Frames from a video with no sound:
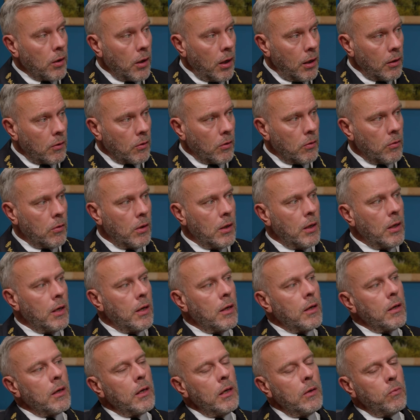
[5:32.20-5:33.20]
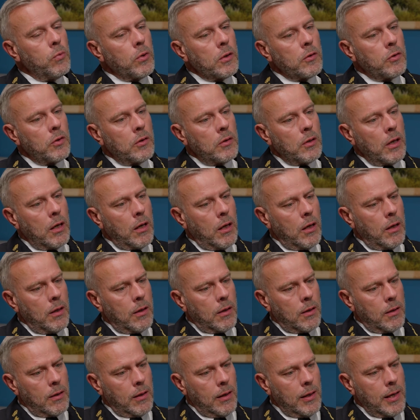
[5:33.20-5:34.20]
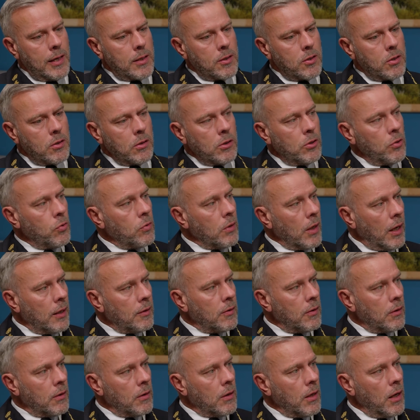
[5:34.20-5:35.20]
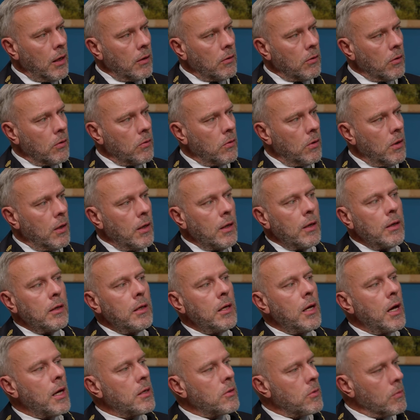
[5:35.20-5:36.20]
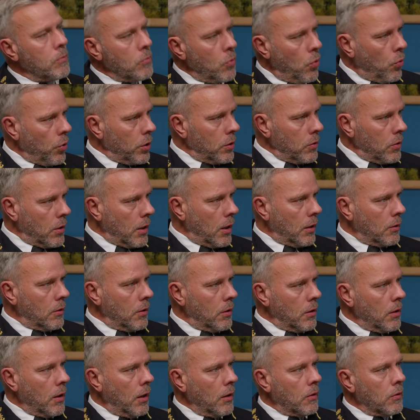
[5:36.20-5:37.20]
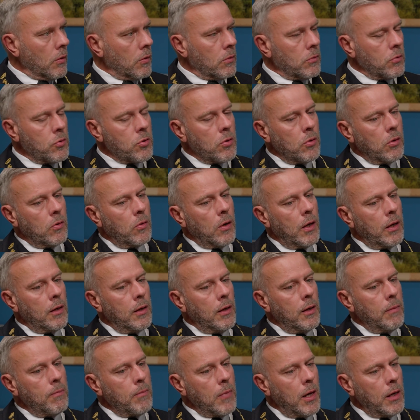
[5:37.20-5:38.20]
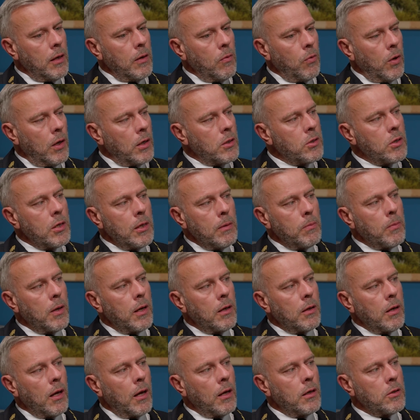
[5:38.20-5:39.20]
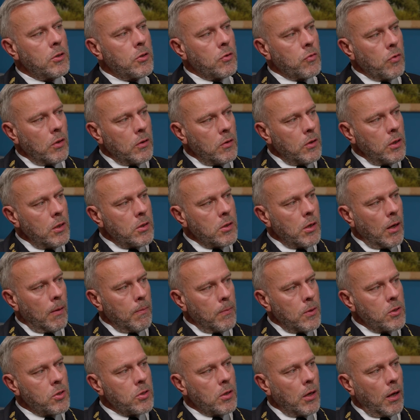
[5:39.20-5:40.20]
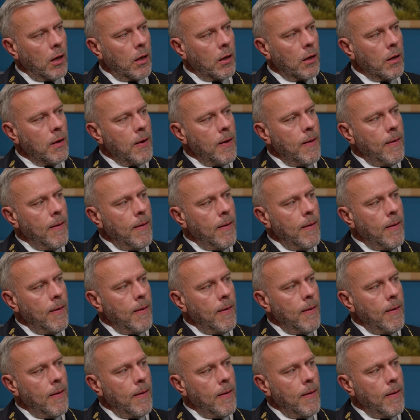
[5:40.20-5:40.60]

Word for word: NATO. Yeah. He wanted a uh, less united NATO. He has a more united NATO. So I, in many ways, he made a strategic mistake,